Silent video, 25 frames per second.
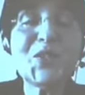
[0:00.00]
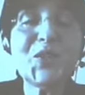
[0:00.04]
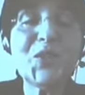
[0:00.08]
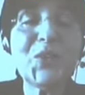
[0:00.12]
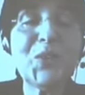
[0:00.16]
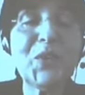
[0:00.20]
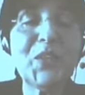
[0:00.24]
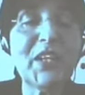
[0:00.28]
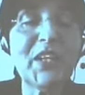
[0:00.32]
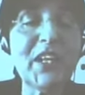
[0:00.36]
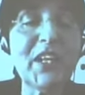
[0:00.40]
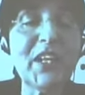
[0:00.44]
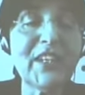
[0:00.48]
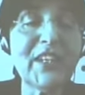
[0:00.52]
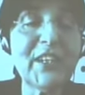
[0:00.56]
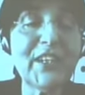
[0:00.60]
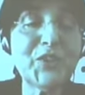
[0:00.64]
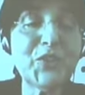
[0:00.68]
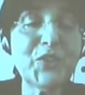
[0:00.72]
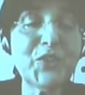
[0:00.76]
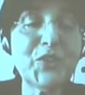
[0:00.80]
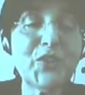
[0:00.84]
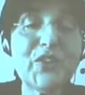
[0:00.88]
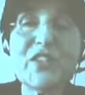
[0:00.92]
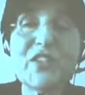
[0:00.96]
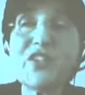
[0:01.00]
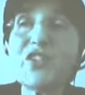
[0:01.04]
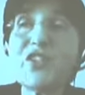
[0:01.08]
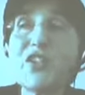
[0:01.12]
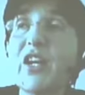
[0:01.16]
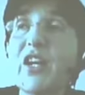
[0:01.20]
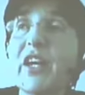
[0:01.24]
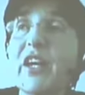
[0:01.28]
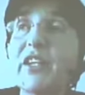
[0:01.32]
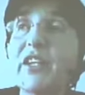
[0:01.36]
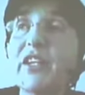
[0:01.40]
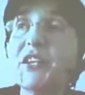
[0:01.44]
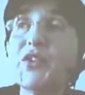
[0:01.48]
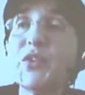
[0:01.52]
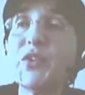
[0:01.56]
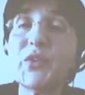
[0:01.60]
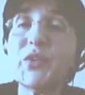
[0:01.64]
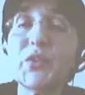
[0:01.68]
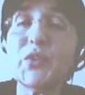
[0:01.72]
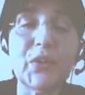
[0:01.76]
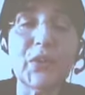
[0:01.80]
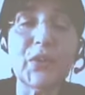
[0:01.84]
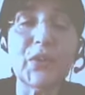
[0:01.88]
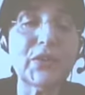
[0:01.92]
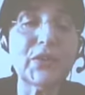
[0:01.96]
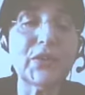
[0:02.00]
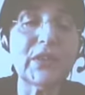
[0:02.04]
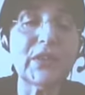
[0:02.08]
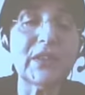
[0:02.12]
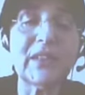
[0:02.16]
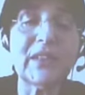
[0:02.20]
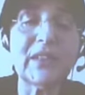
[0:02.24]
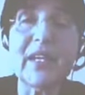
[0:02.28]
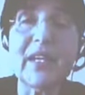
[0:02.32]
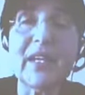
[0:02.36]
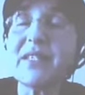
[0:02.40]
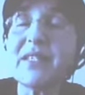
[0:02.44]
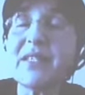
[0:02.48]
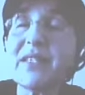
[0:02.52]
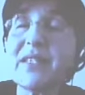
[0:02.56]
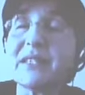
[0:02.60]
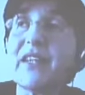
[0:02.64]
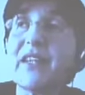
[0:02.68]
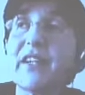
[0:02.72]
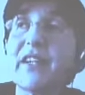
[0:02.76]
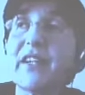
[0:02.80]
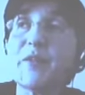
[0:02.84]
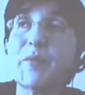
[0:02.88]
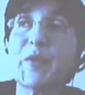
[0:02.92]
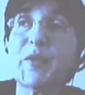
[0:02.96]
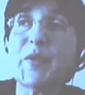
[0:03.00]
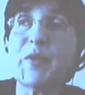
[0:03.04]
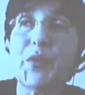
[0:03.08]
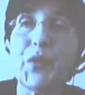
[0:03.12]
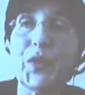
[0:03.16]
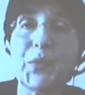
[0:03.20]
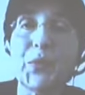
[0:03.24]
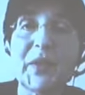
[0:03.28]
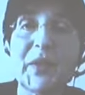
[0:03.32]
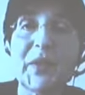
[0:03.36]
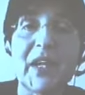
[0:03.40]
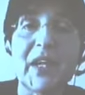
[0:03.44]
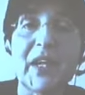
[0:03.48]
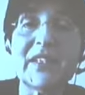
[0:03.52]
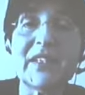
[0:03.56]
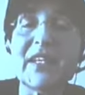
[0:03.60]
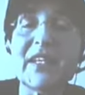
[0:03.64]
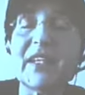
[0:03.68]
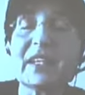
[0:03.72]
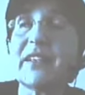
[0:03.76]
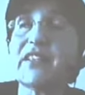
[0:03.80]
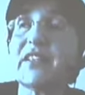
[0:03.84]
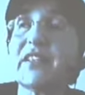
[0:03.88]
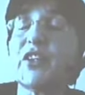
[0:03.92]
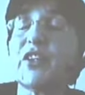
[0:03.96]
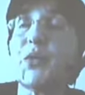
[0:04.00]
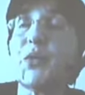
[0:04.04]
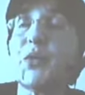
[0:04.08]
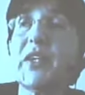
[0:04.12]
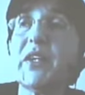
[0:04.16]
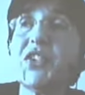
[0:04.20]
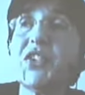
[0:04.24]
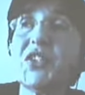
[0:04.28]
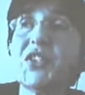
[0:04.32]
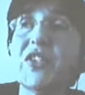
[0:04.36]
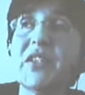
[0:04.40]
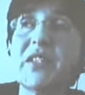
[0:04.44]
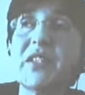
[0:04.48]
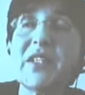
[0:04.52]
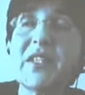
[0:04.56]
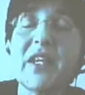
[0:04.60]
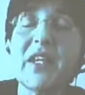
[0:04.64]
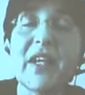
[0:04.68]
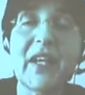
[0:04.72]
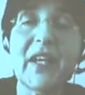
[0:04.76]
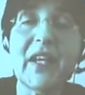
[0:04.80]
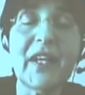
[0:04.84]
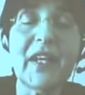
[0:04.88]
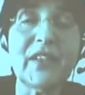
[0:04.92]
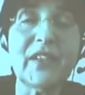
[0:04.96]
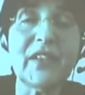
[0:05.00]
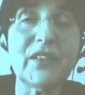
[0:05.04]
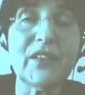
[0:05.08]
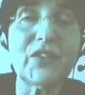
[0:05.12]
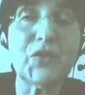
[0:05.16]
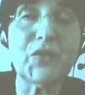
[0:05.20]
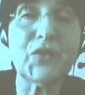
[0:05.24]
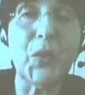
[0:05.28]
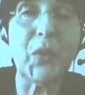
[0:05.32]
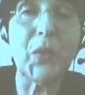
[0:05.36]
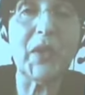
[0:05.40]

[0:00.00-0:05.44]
So what I'd like to do is to go to the last slide before I take the questions and